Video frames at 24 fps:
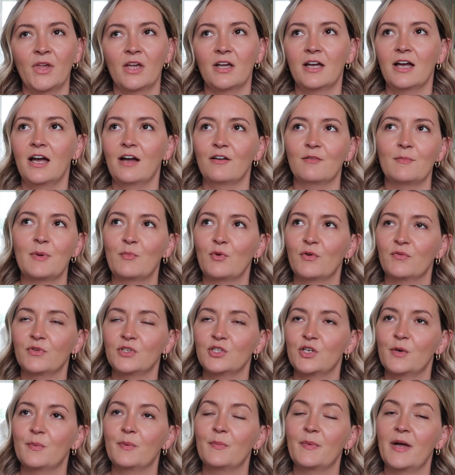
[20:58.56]
Can't remember off the
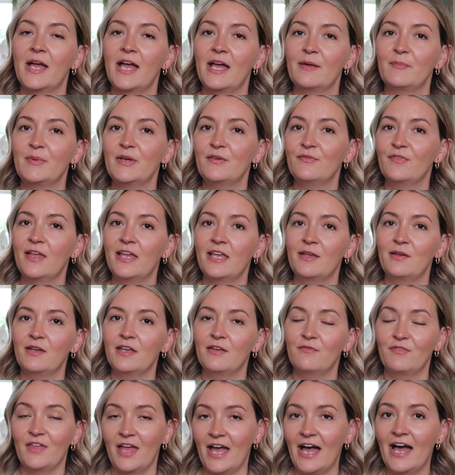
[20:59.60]
top of my head, but if
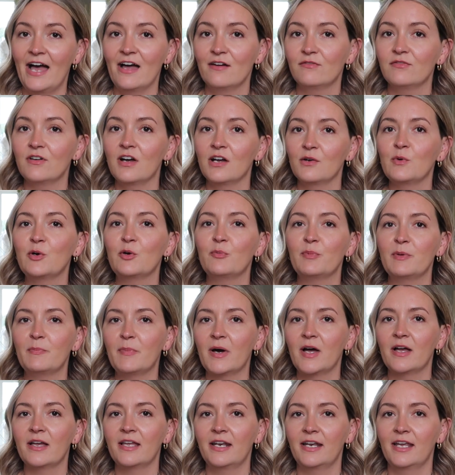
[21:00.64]
they have, I will be
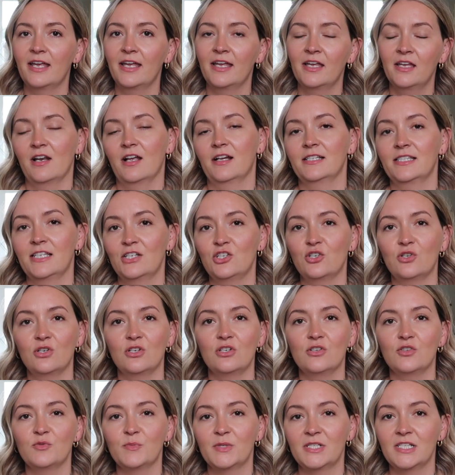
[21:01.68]
buying it. And like I said, you
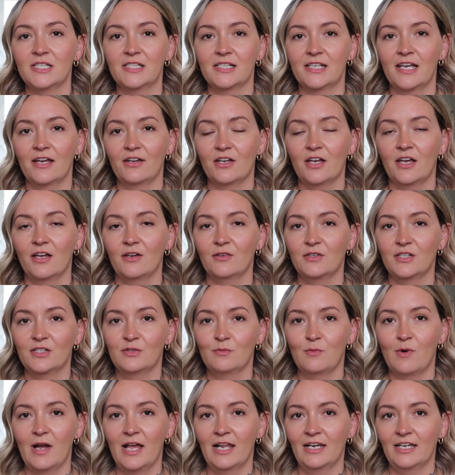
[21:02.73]
can use my discount code
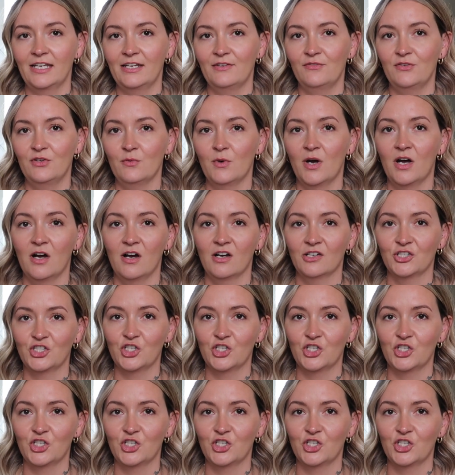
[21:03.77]
as well if you are